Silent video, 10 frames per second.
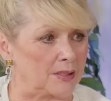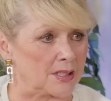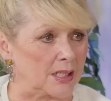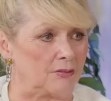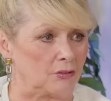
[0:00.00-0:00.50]
and
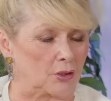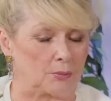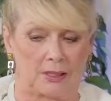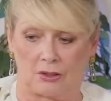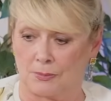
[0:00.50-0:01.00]
Steve could have
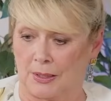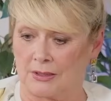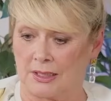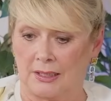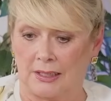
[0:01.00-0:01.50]
been those
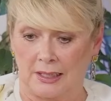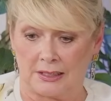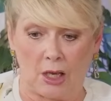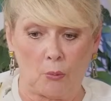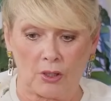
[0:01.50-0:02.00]
parents.
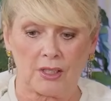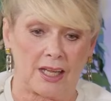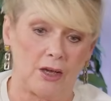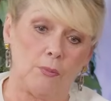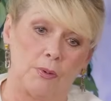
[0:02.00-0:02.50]
So I wanted to
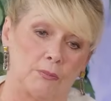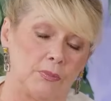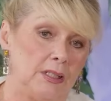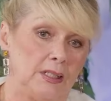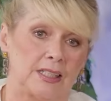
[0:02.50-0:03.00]
help
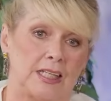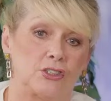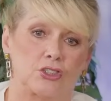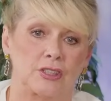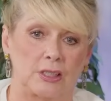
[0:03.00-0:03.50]
them. They
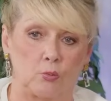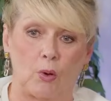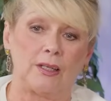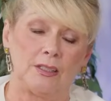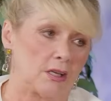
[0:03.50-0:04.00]
just did
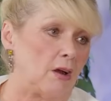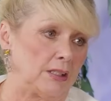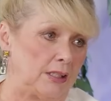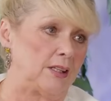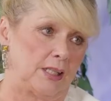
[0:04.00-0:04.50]
one
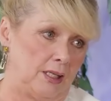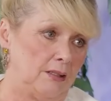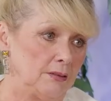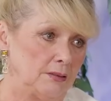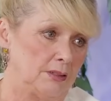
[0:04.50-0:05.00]
tiny
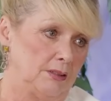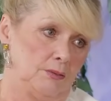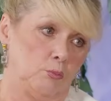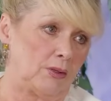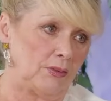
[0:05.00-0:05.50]
thing,
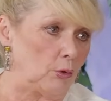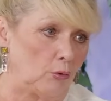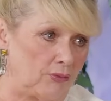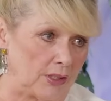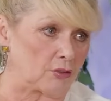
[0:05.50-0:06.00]
one
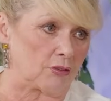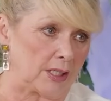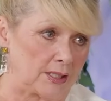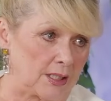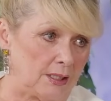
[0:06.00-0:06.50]
little
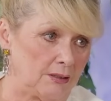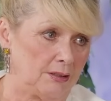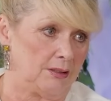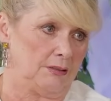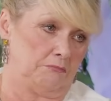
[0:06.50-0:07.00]
fundraiser
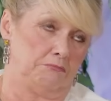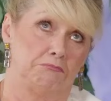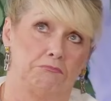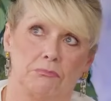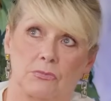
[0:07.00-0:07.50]

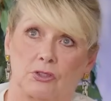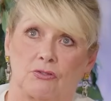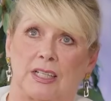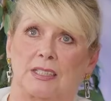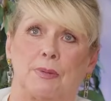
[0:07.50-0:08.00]
to
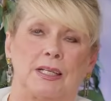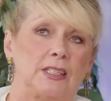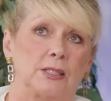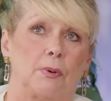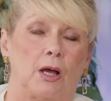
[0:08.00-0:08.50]
raise
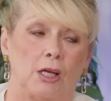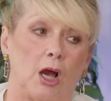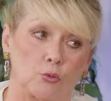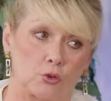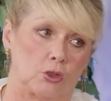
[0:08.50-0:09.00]
money to buy a
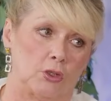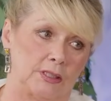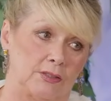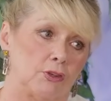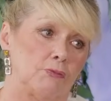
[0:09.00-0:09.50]
cold cot.
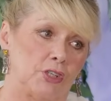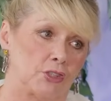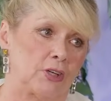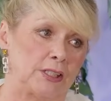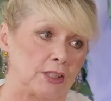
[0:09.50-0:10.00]
It's a
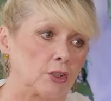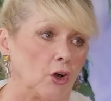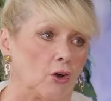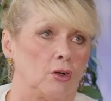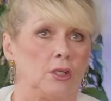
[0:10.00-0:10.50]
refrigerated
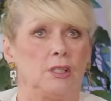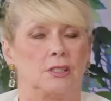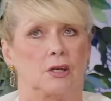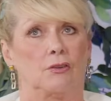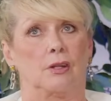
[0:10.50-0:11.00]
cot
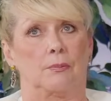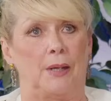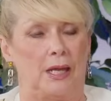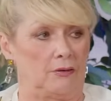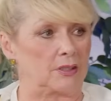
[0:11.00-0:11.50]
so that the
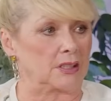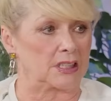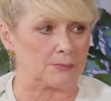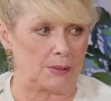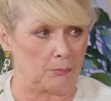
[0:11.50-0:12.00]
parents
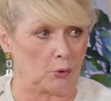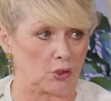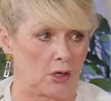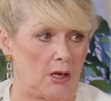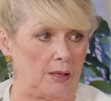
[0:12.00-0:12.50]
can spend more
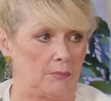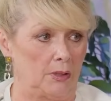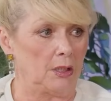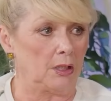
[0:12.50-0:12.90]
time